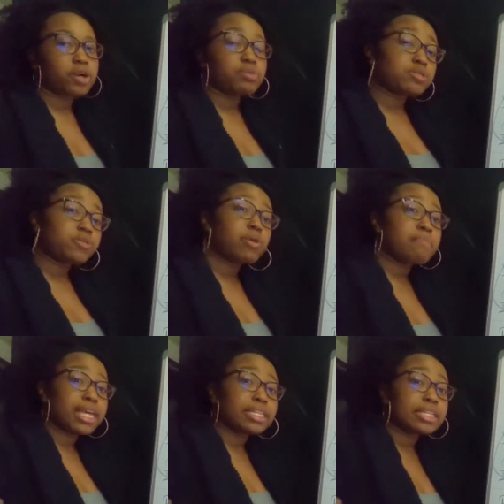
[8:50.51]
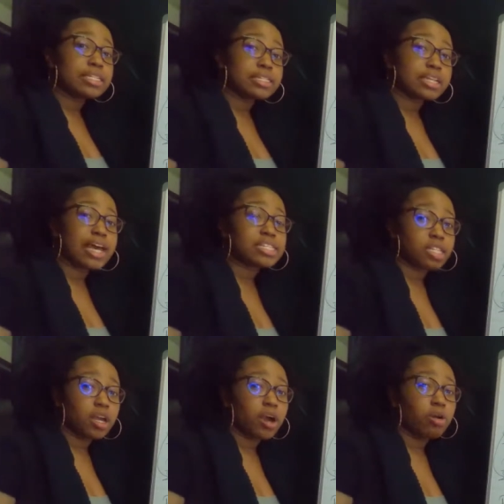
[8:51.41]
it was for mainly
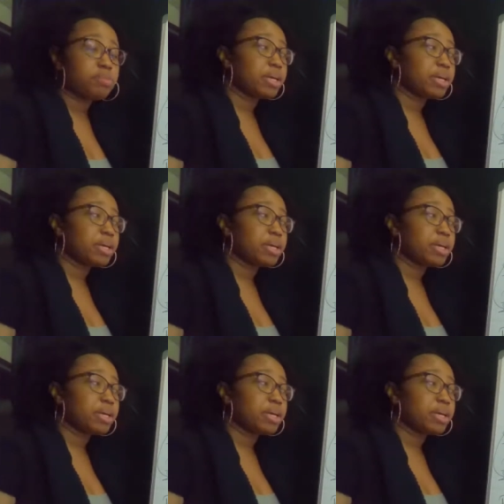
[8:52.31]
seo